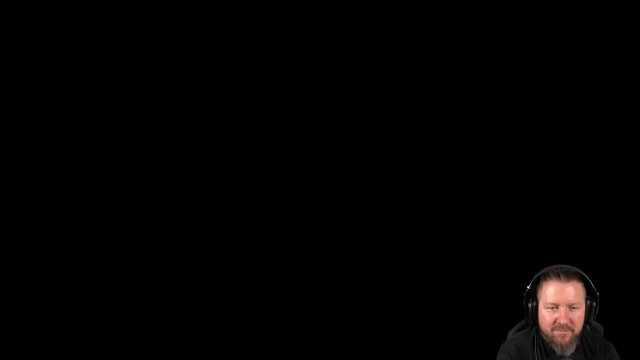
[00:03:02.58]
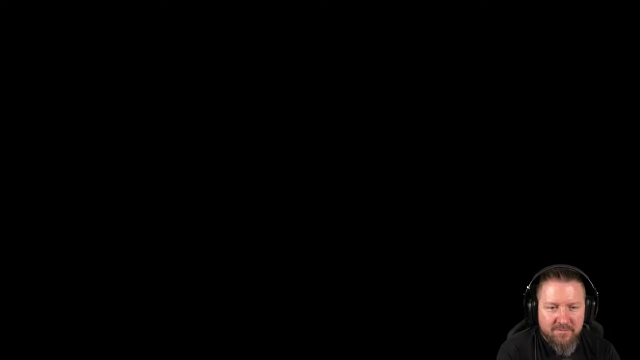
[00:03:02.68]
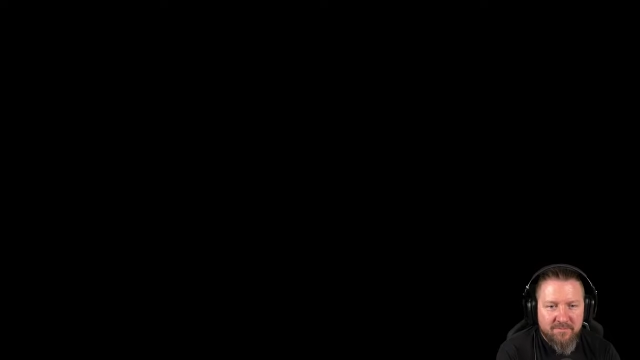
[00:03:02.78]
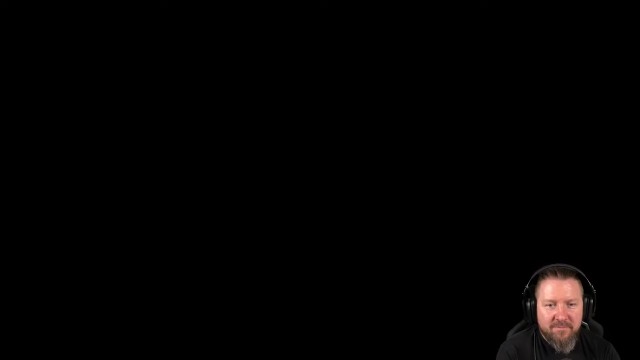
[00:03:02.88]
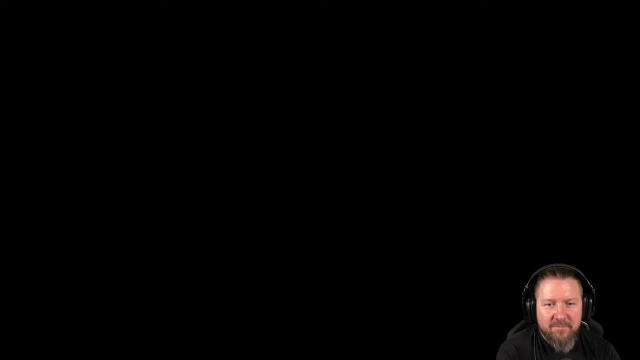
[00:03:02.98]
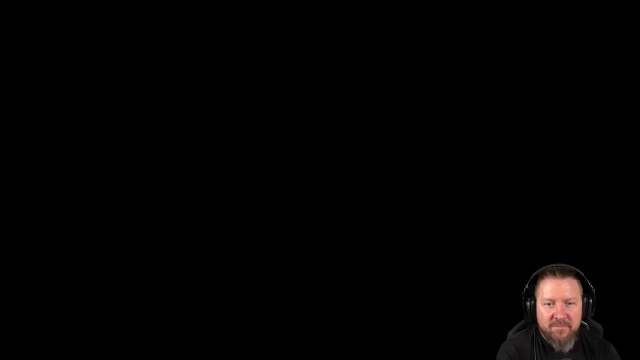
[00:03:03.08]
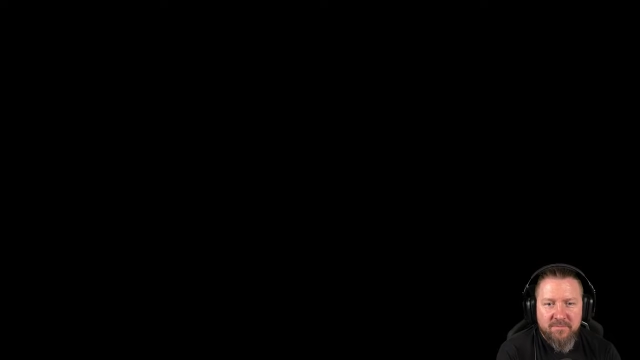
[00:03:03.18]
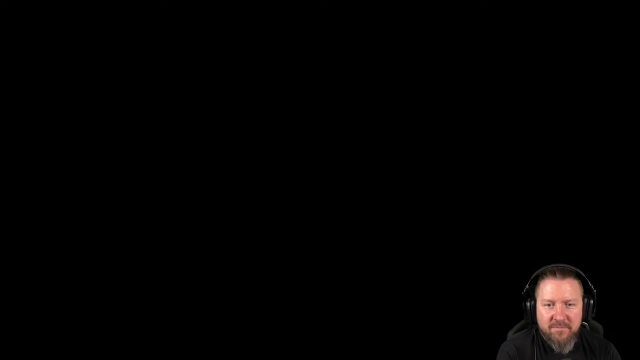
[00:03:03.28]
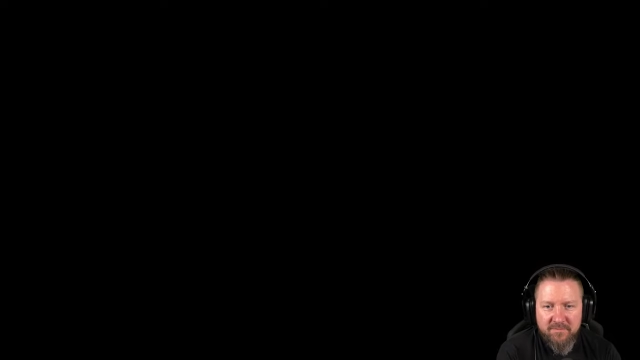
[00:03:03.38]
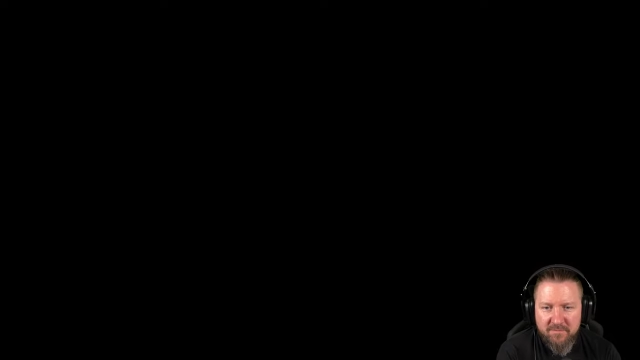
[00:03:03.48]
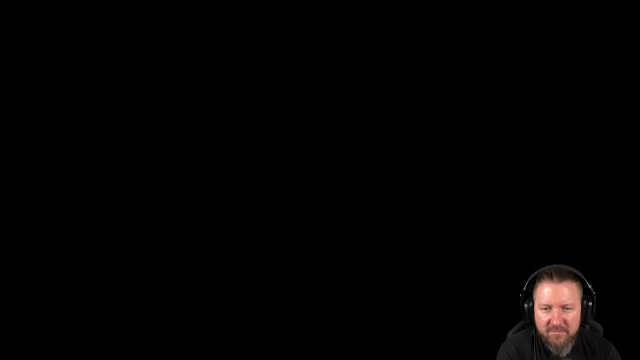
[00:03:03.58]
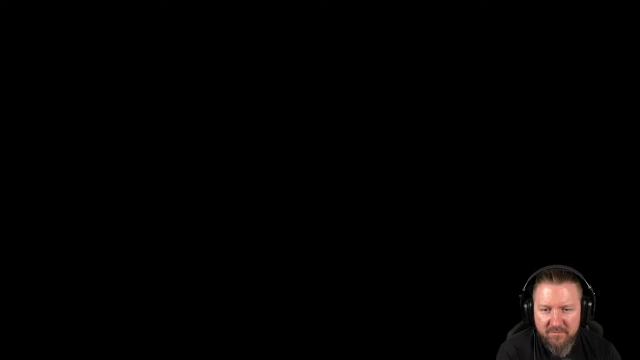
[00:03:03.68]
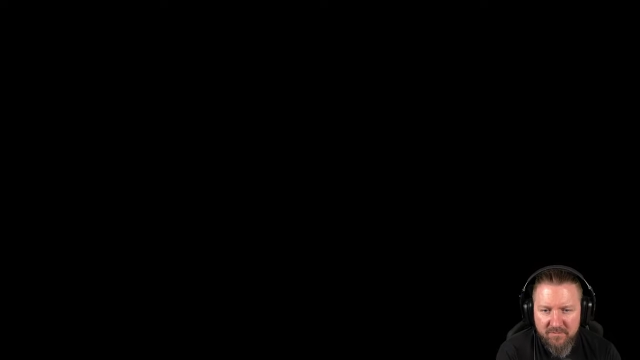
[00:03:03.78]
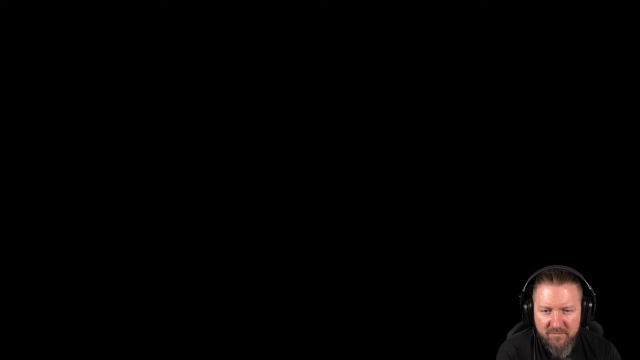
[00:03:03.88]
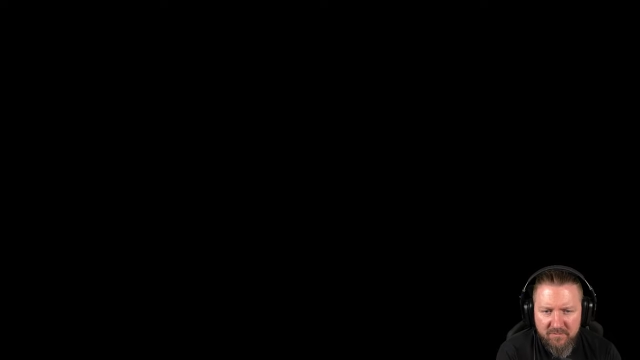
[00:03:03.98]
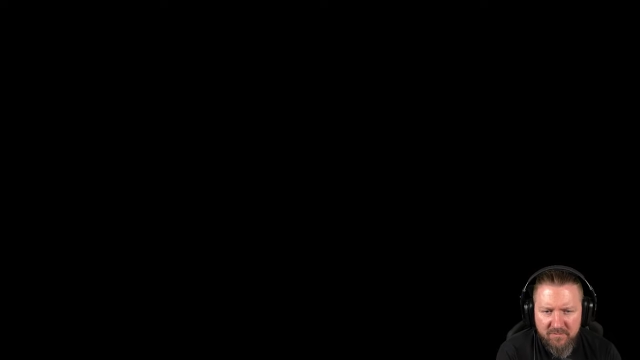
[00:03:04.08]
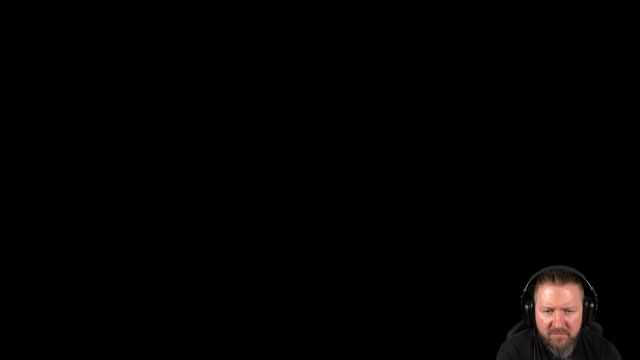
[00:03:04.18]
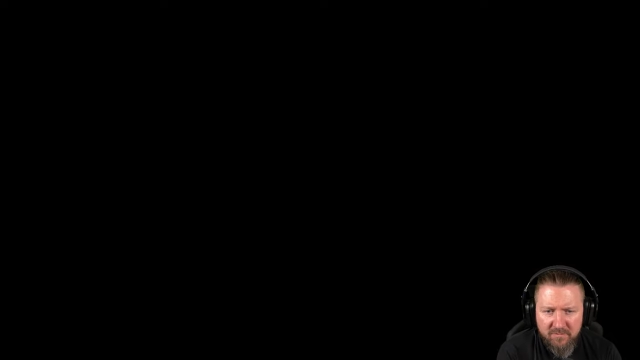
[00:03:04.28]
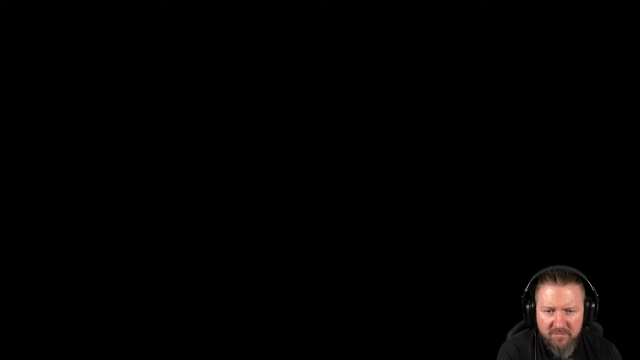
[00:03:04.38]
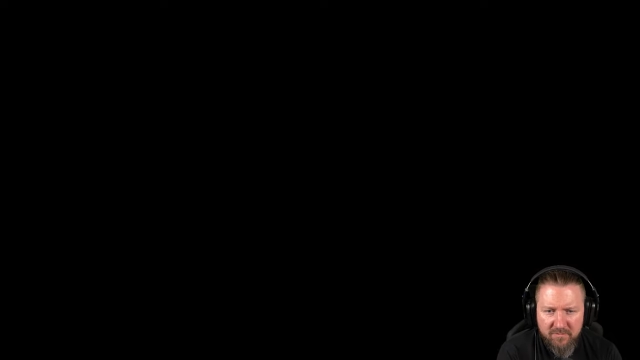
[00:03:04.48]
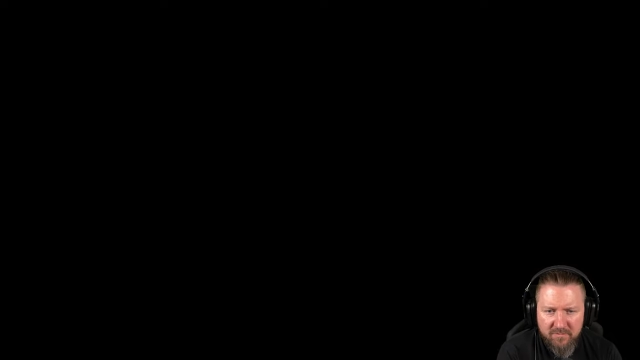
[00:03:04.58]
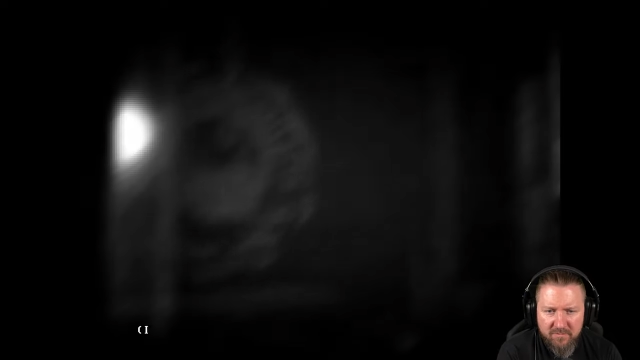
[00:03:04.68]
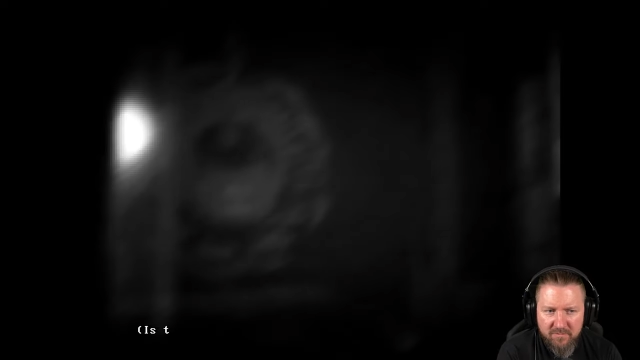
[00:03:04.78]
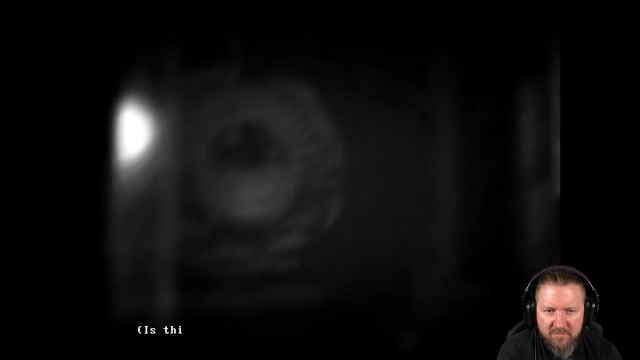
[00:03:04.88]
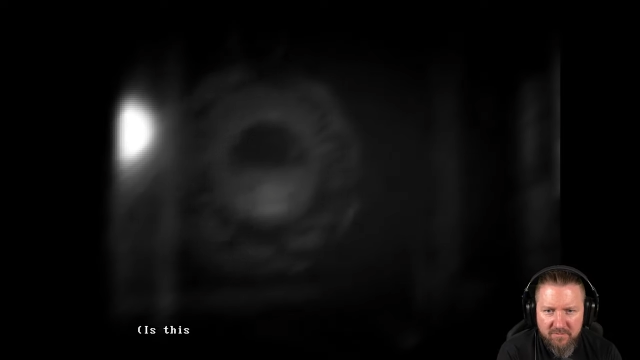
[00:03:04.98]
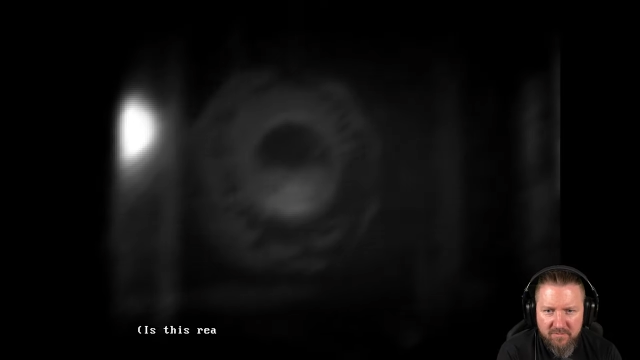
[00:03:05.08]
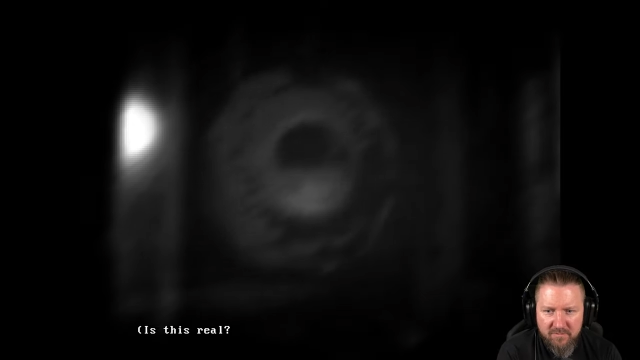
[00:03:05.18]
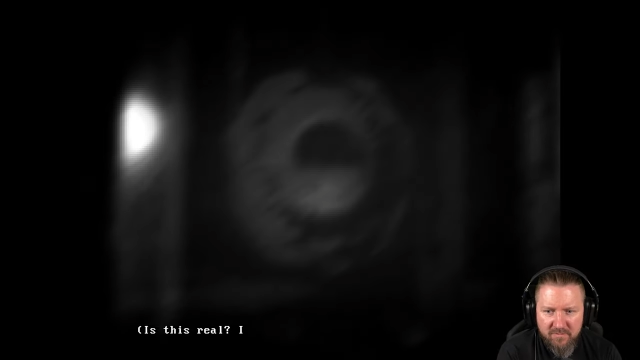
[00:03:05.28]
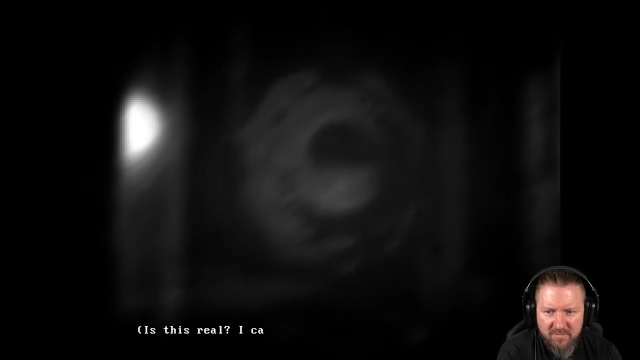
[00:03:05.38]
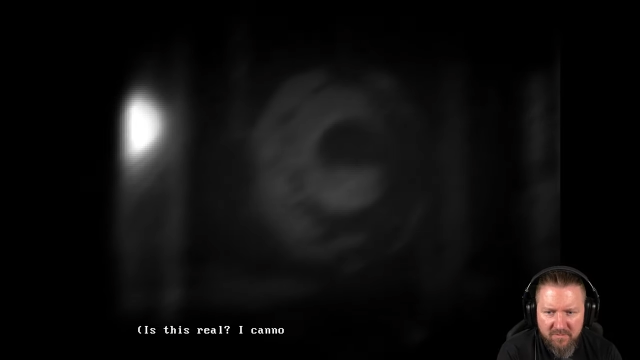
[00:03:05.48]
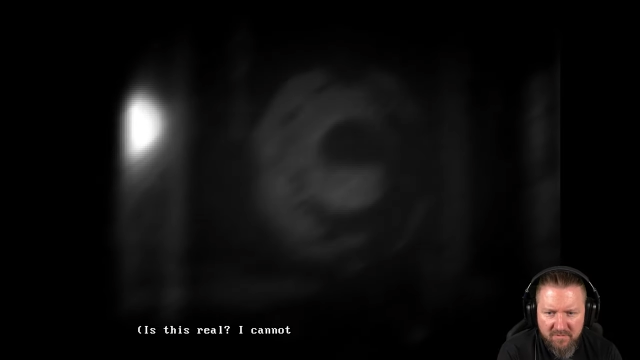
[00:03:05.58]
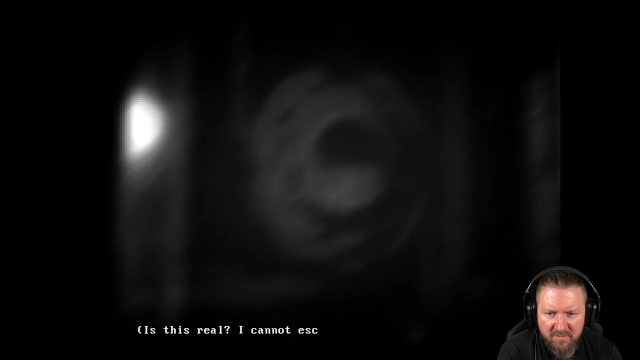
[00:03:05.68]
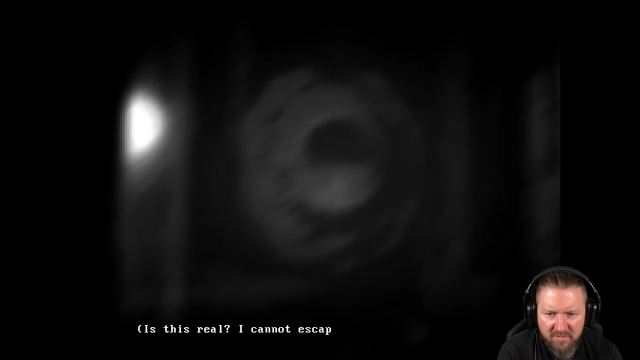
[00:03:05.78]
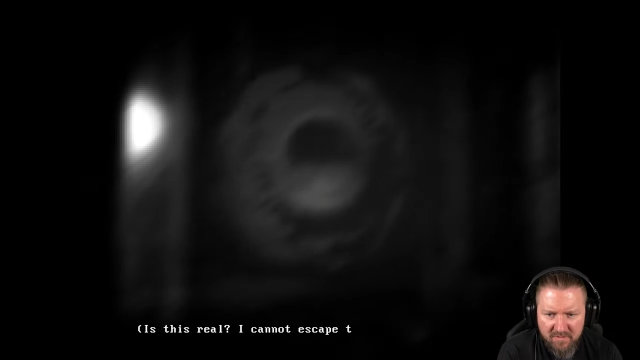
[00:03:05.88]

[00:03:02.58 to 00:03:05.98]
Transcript: Nobody speaks.